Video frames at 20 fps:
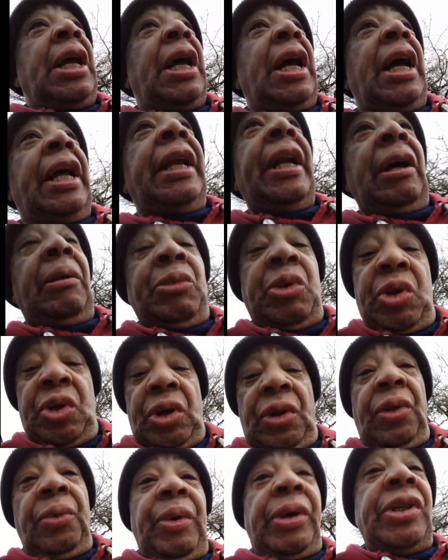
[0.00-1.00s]
and I'm just
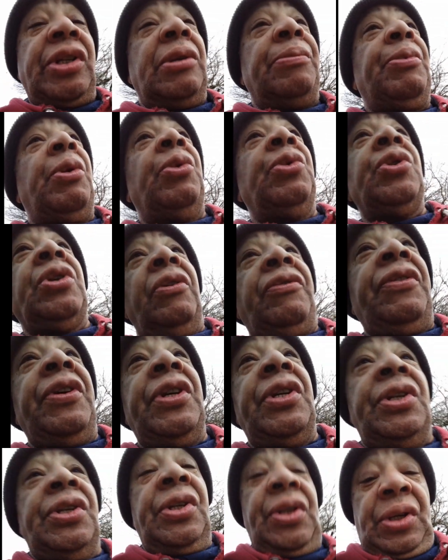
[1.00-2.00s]
on the way to the post
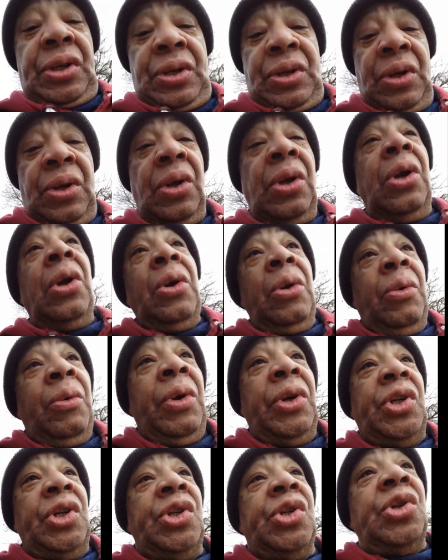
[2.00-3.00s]
office,
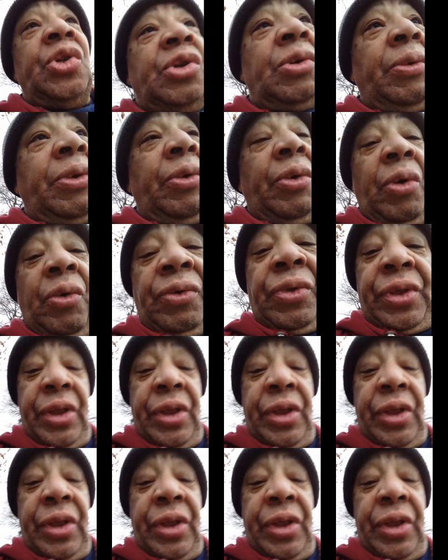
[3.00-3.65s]
which is just up the road